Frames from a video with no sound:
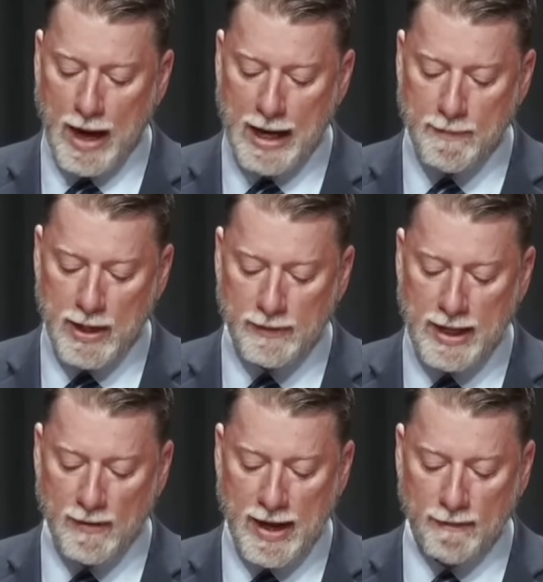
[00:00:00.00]
I bowed
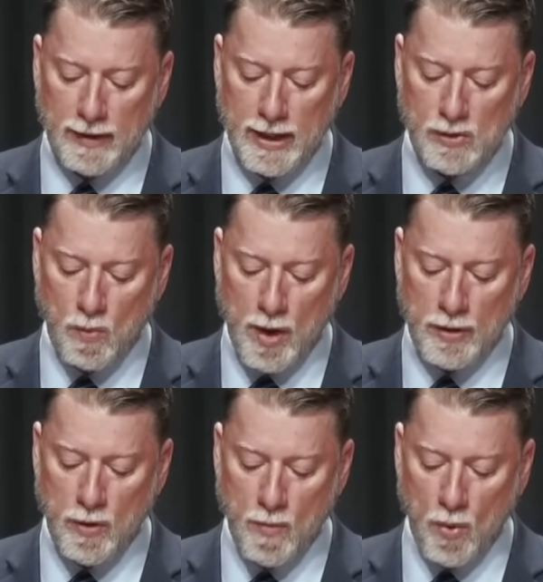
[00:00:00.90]
down heavily as
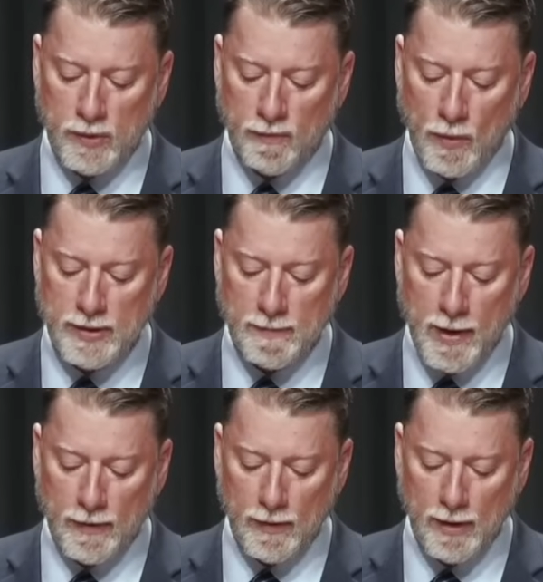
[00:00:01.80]
one who mourns for his
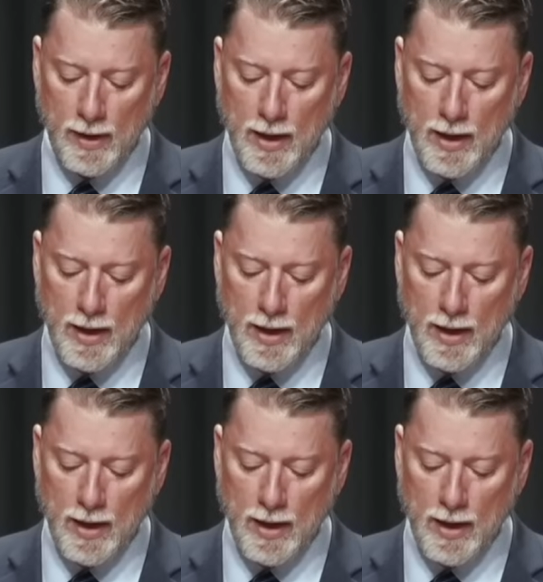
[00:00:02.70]
mother.